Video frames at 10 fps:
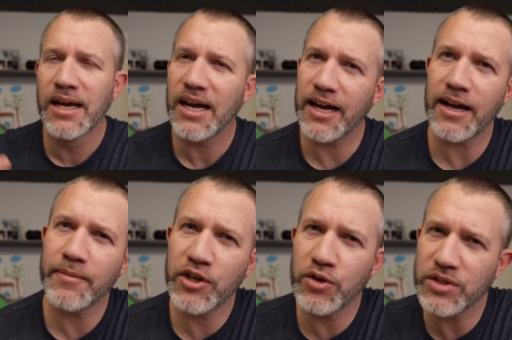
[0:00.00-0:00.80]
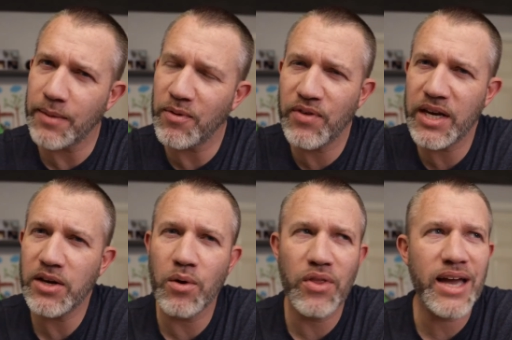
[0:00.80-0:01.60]
I'm going to do a separate
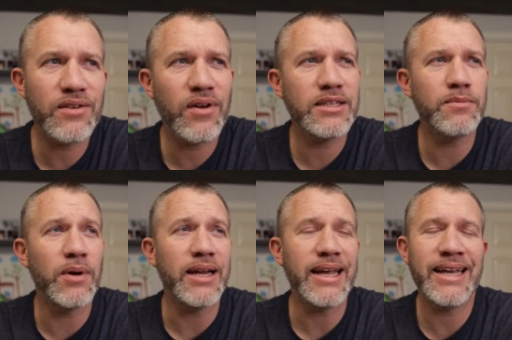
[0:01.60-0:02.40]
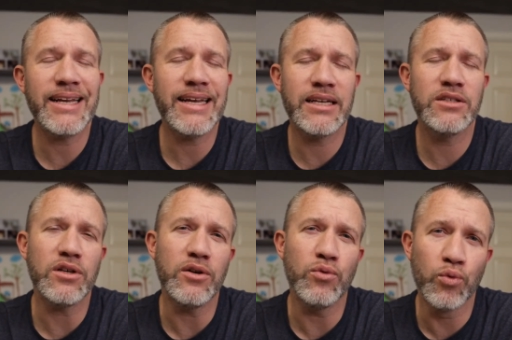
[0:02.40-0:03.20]
video on that device, but it is
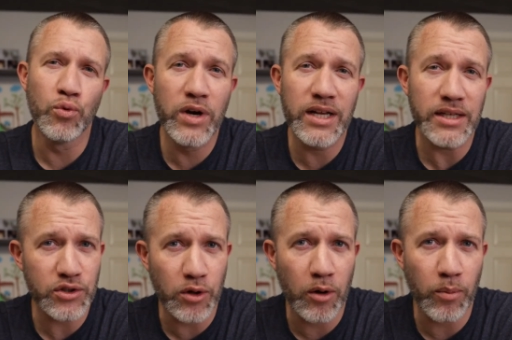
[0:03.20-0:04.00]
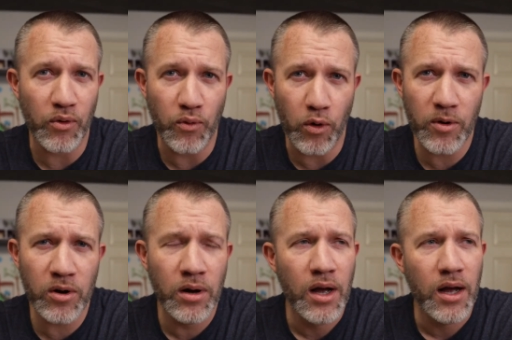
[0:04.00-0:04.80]
a really strong performer.